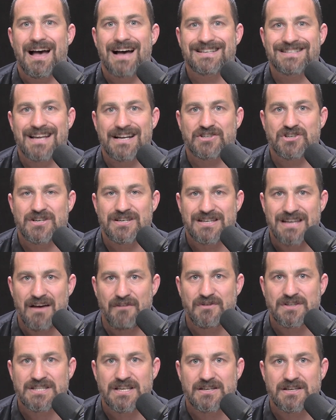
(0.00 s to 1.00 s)
attention
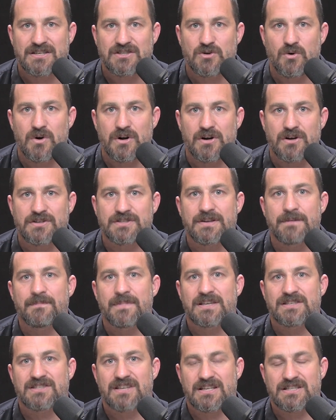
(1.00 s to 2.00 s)
deficit disorders,
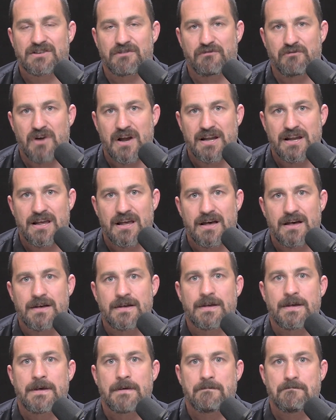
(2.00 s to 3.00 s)
schizophrenia,
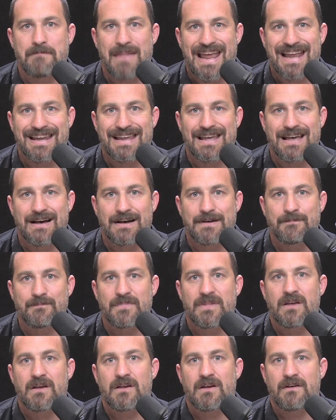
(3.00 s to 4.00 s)
mania,
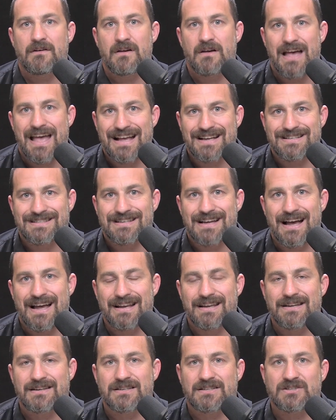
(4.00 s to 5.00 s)

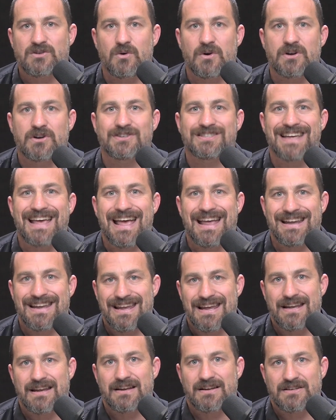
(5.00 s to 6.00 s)
anxiety disorders, and
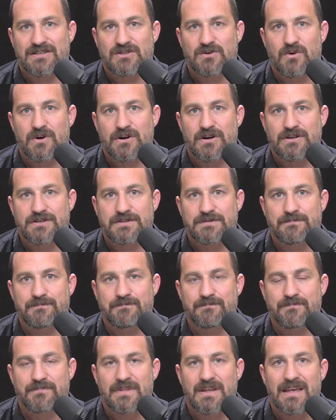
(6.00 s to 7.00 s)
eating disorders.
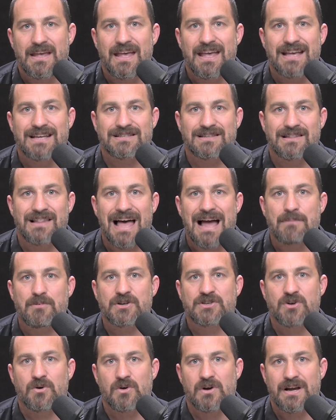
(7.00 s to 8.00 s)
His
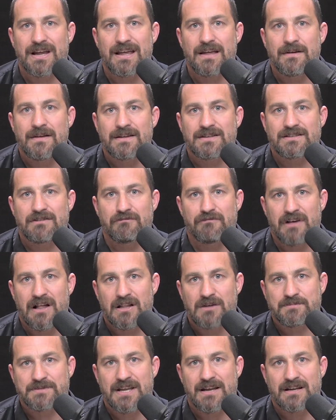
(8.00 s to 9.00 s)
laboratory
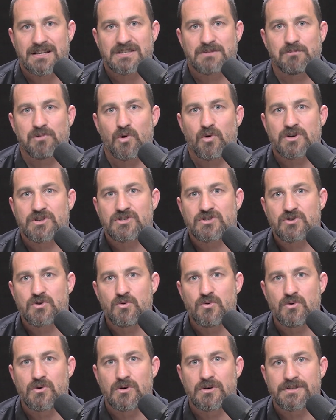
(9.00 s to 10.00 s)
develops and explores
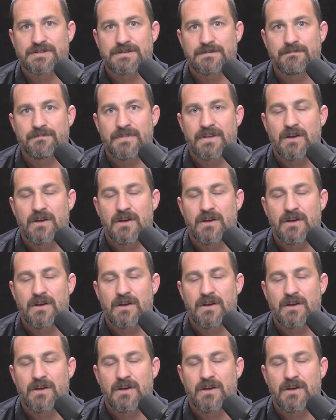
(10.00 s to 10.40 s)
tools